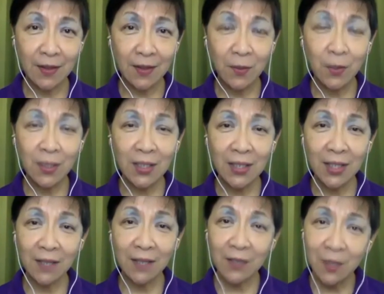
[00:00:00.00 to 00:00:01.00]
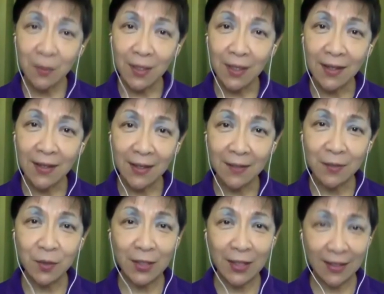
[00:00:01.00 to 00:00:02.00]
will inevitably come
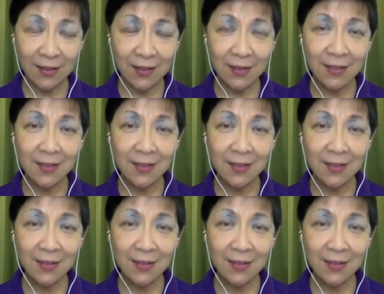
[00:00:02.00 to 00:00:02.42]
to an end.